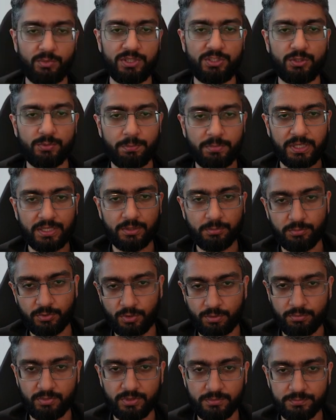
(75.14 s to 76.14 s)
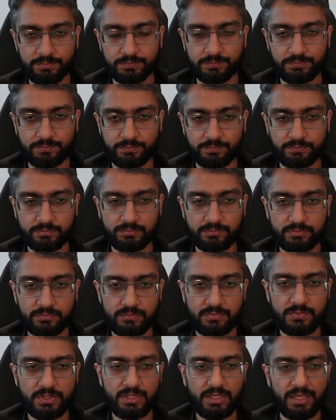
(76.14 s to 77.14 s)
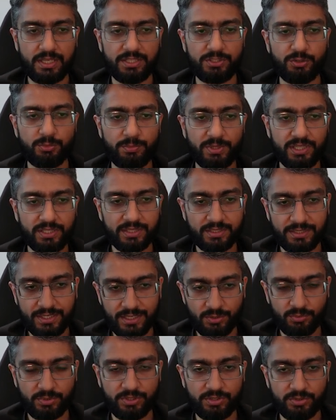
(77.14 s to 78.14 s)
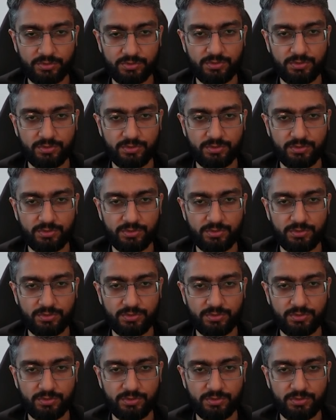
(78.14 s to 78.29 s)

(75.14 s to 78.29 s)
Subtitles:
you pick a problem and you break it down into,